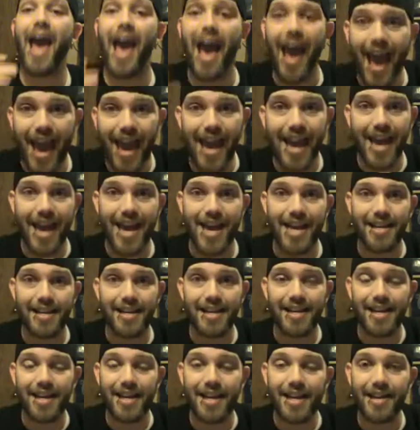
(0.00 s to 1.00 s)

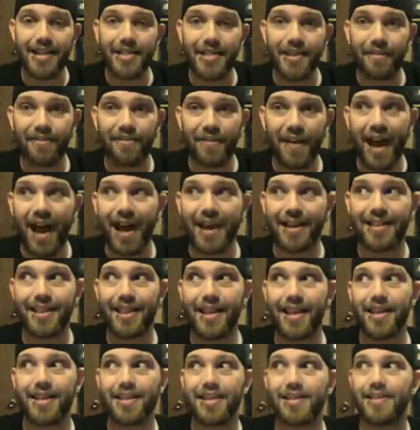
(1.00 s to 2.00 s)
And the fact
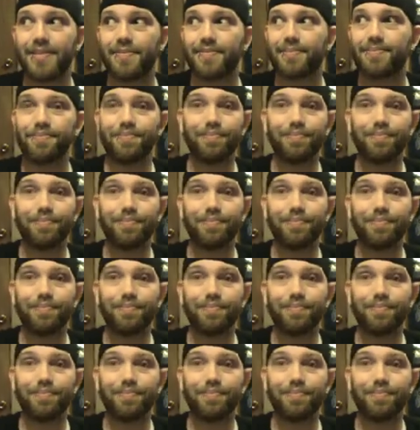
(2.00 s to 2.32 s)
that,